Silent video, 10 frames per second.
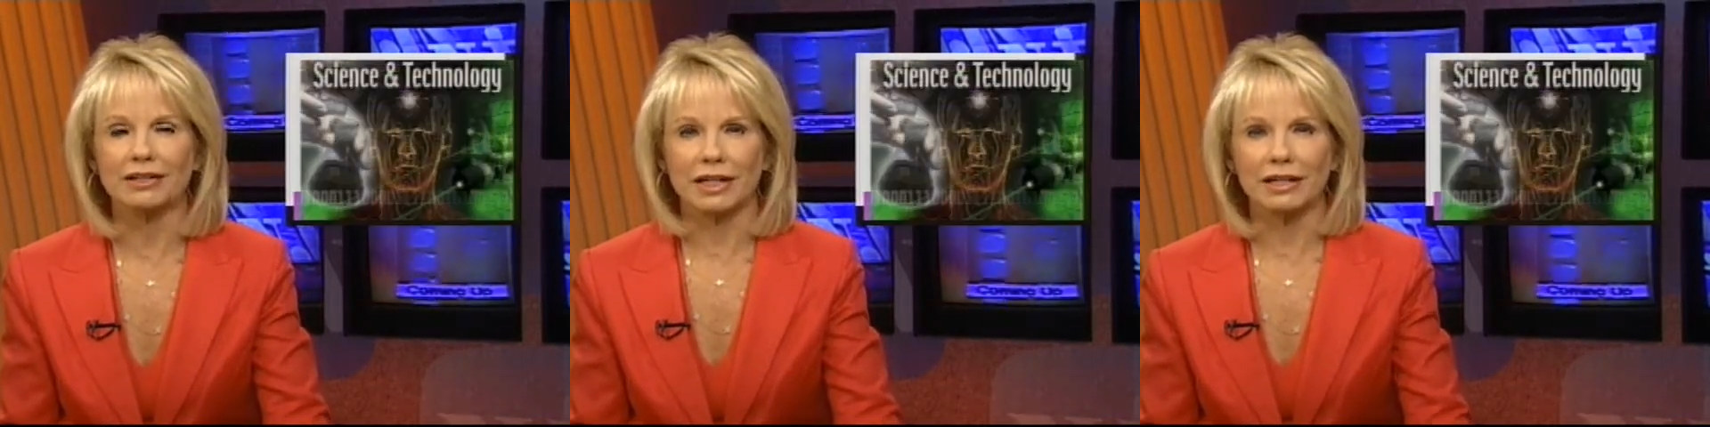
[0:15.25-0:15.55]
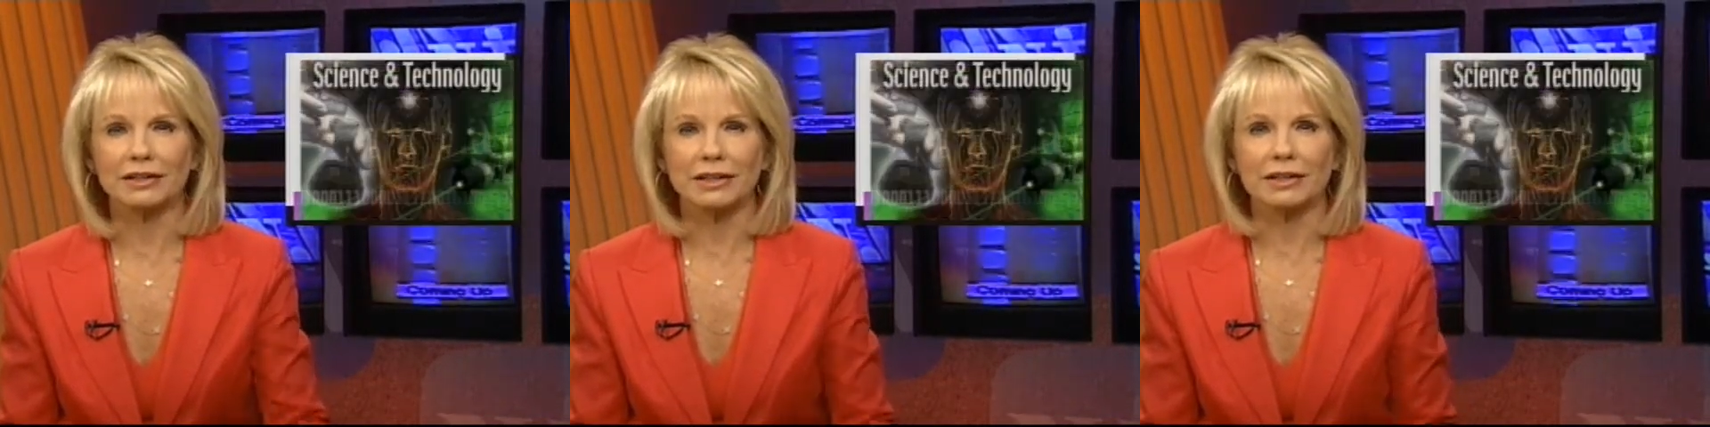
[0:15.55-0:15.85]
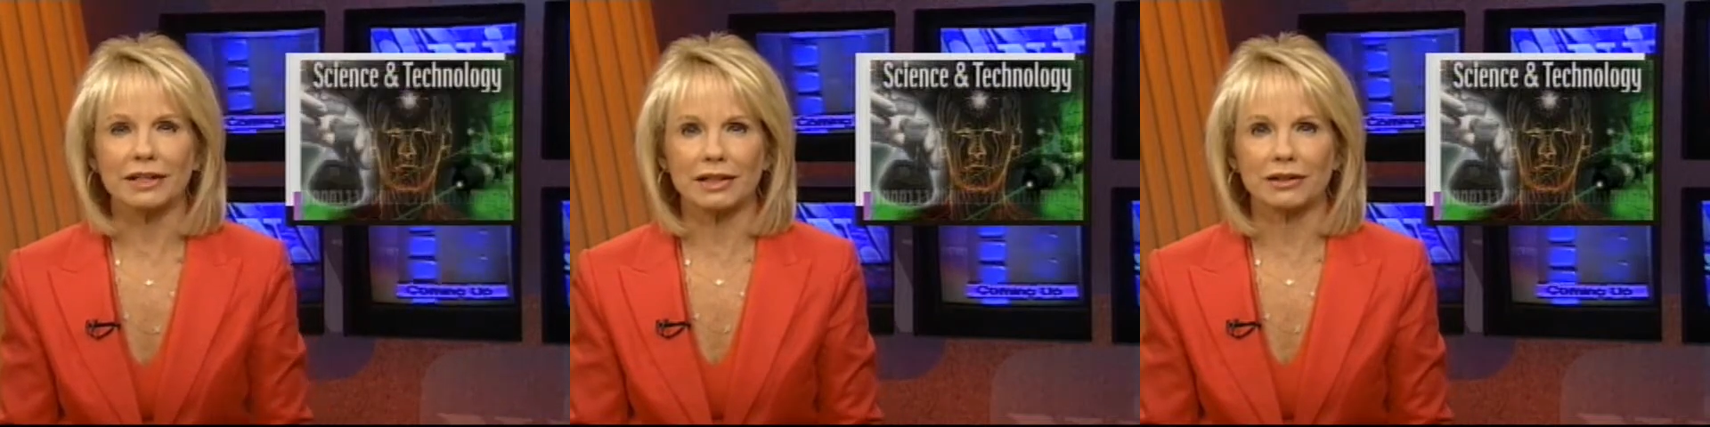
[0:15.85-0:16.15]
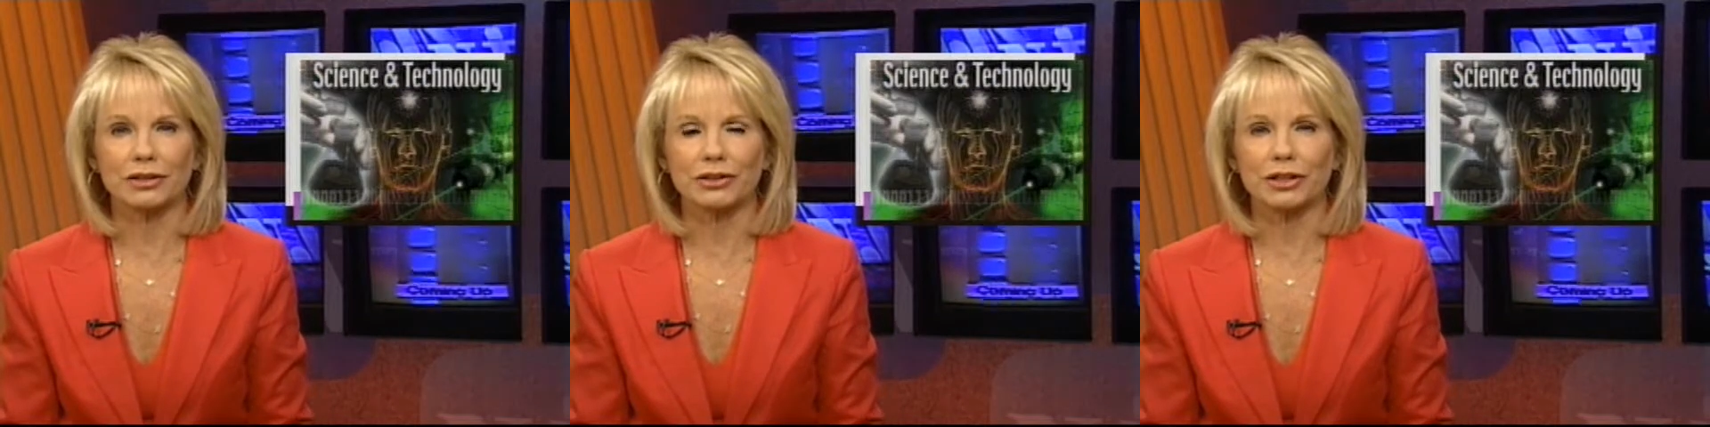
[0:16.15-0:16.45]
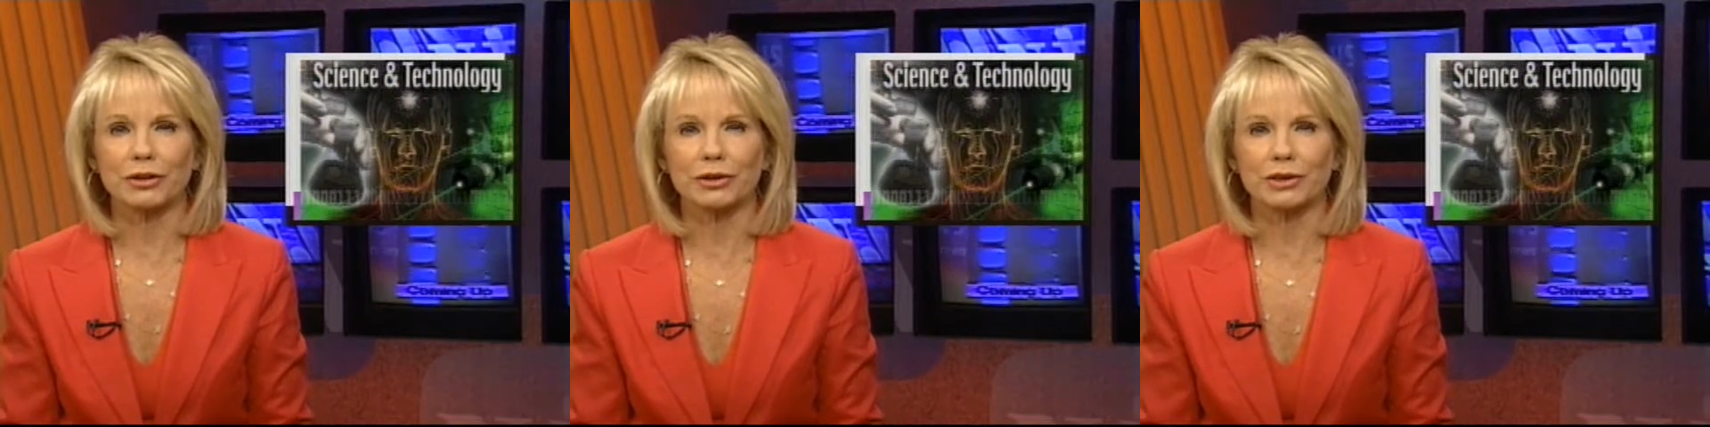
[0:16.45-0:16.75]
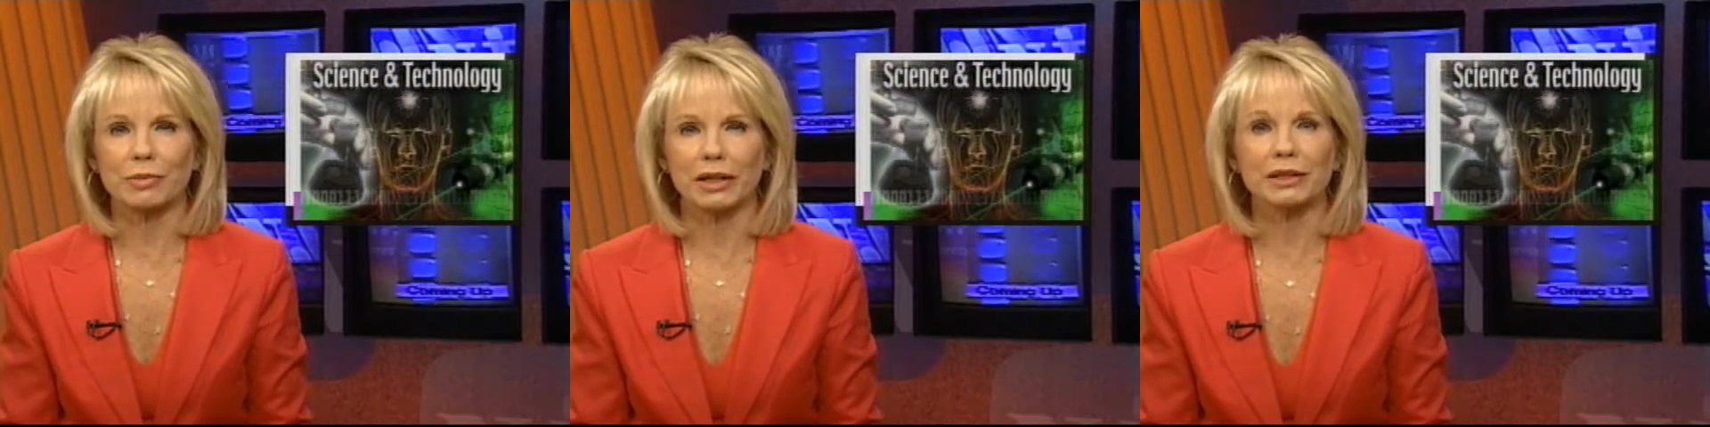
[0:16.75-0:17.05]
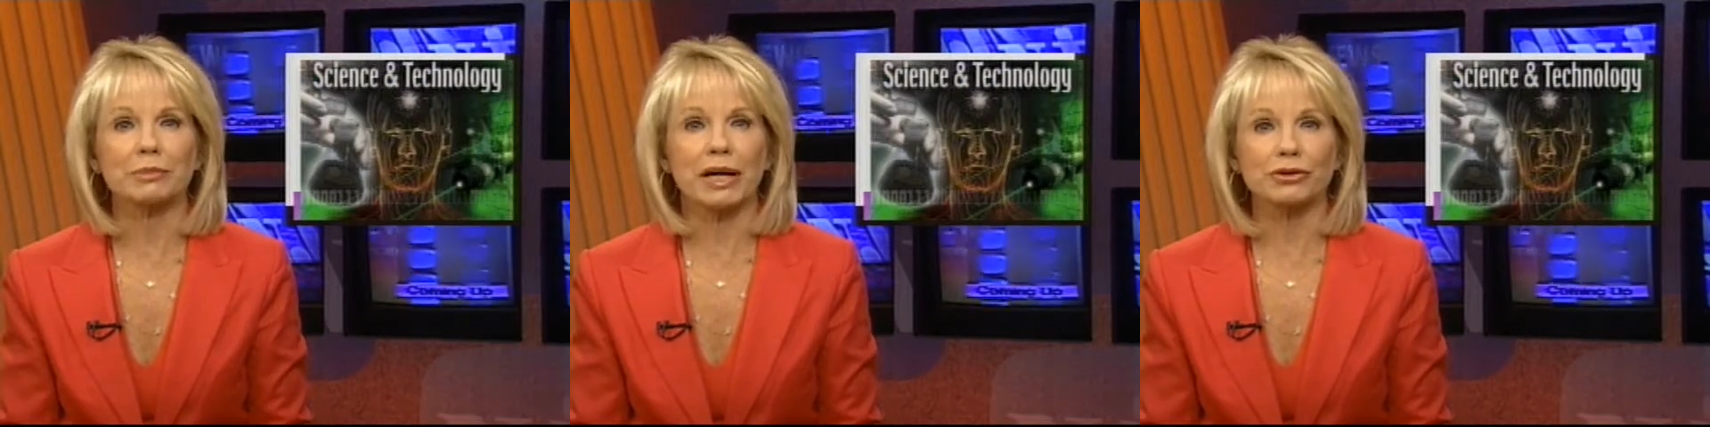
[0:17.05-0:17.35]
Science and Technology
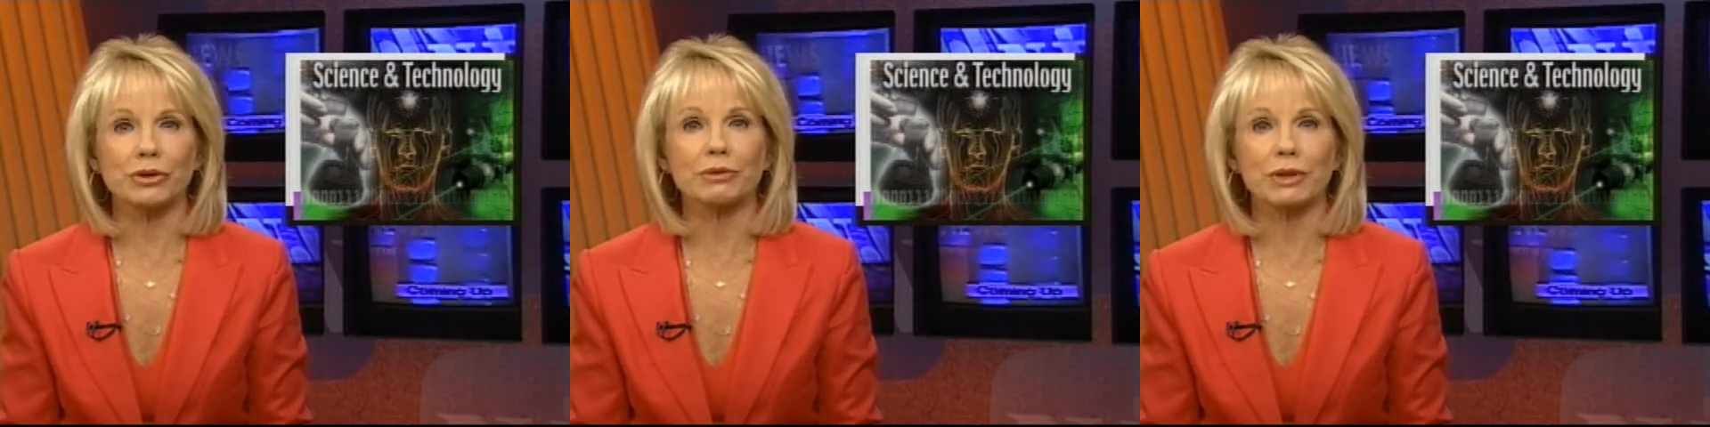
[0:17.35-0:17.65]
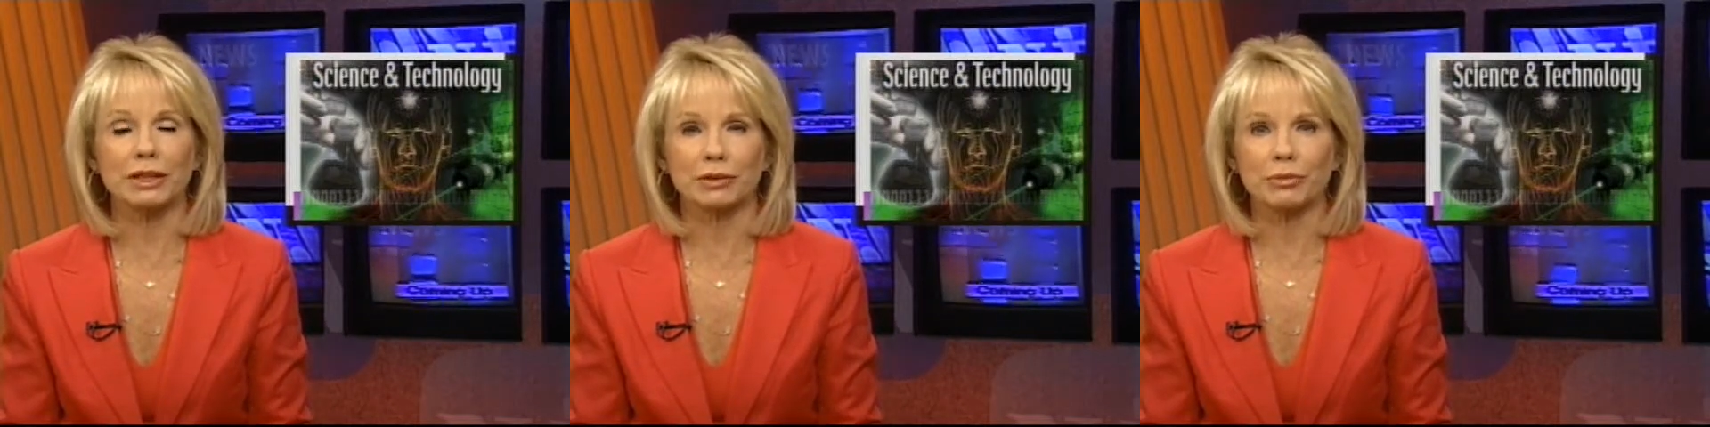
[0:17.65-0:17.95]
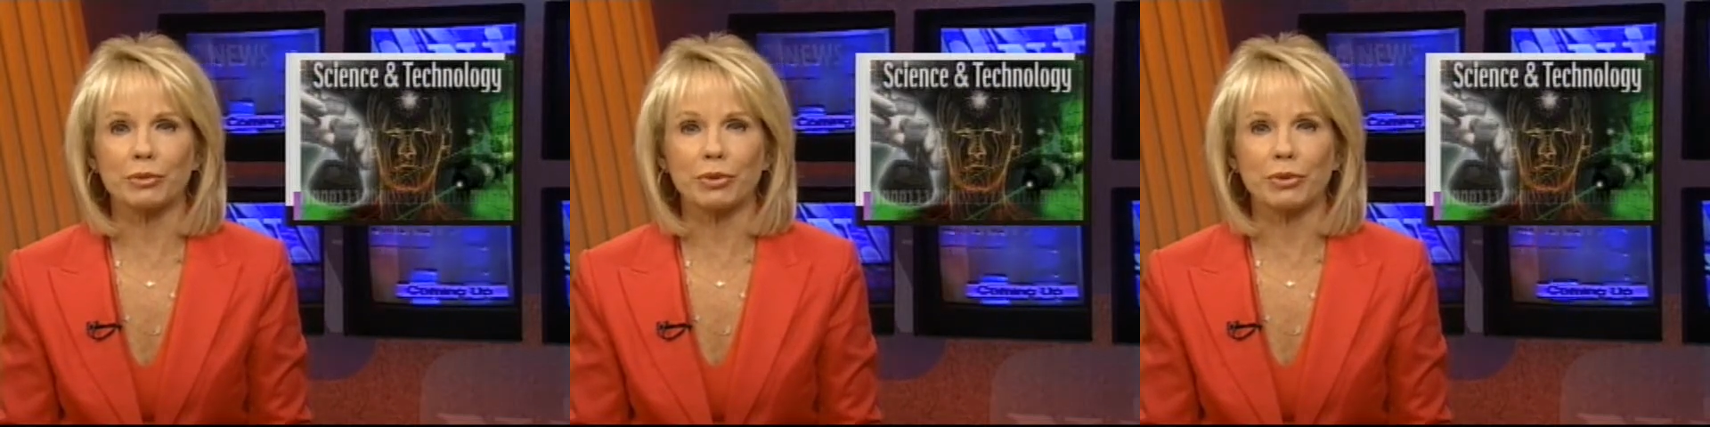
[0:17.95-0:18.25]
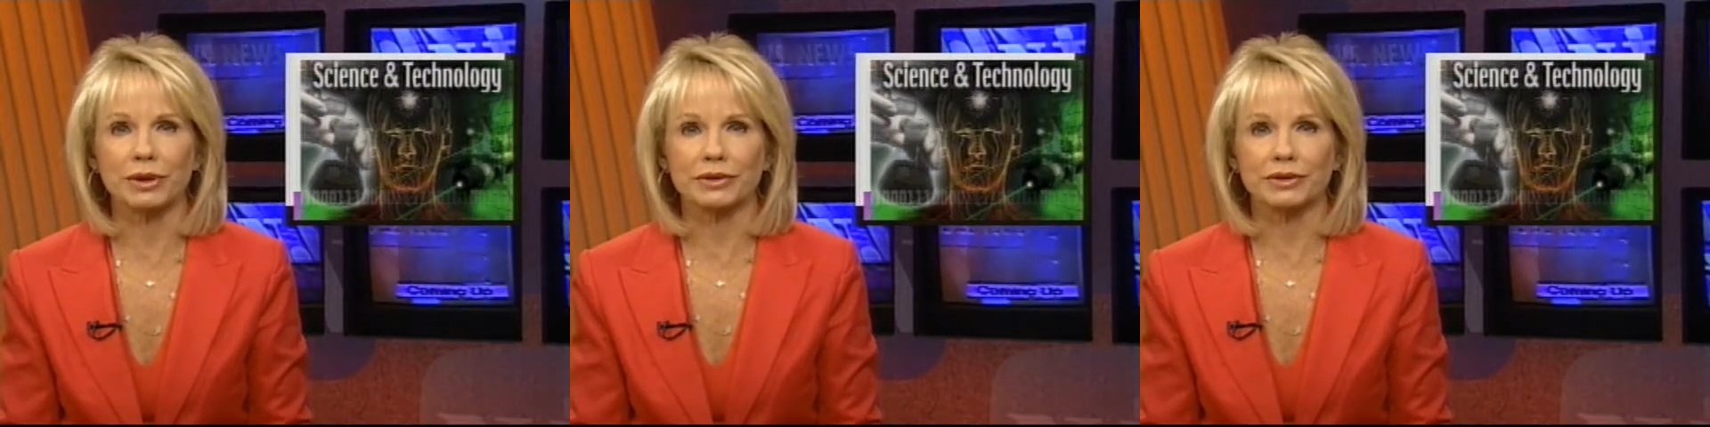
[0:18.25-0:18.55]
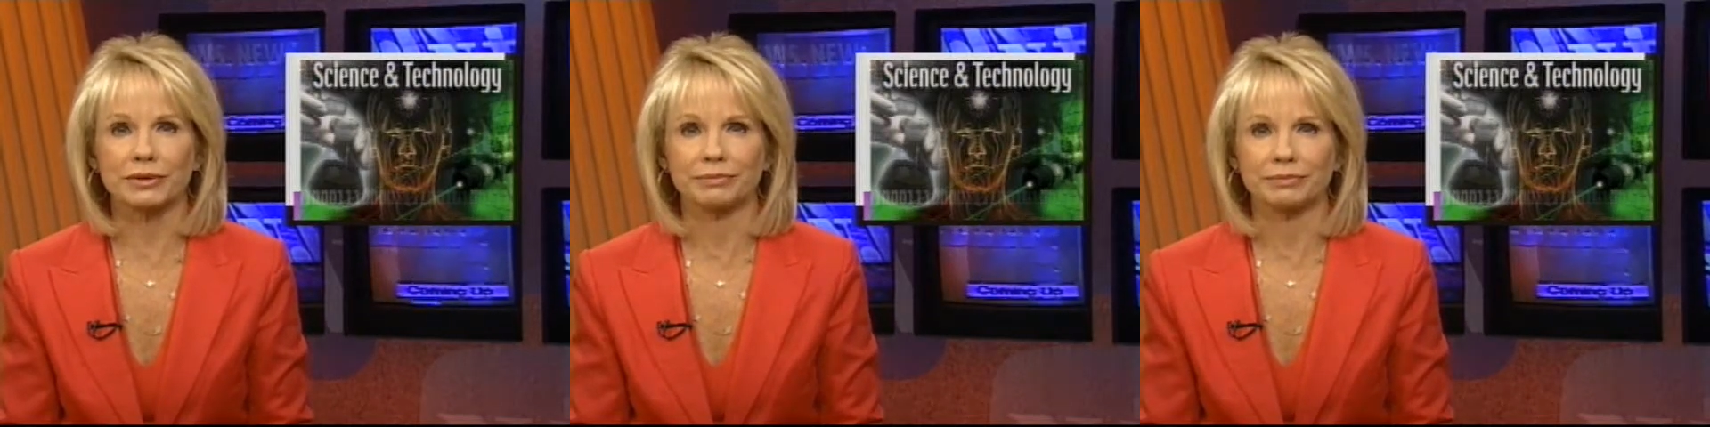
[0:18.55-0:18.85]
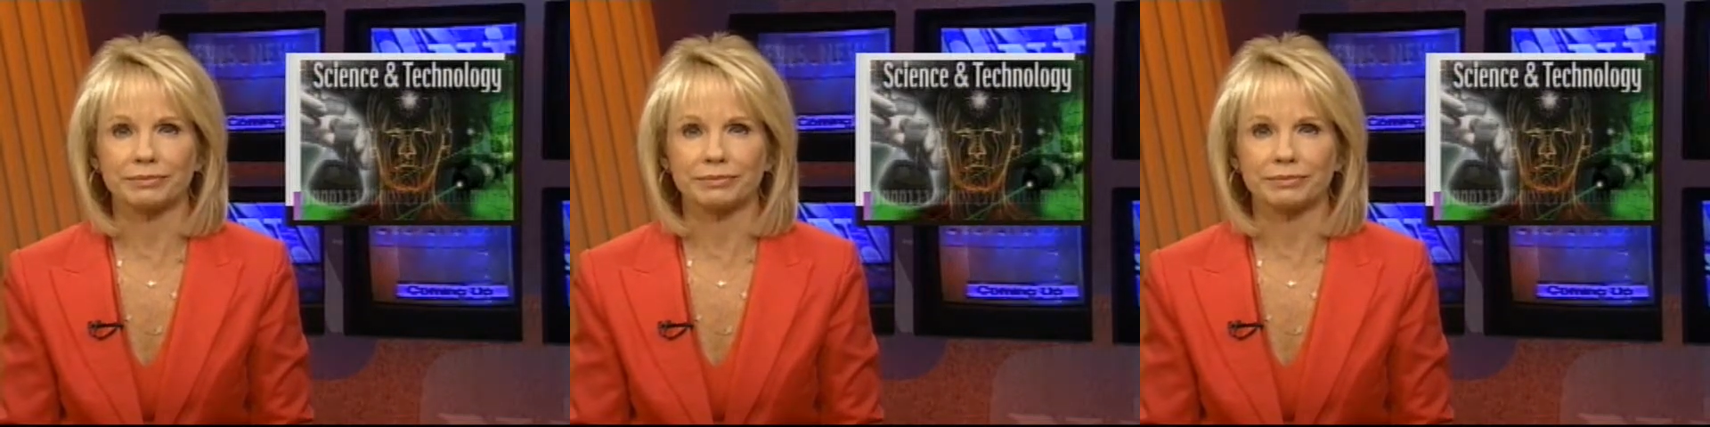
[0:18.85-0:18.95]
correspondent Patrick Regan reports.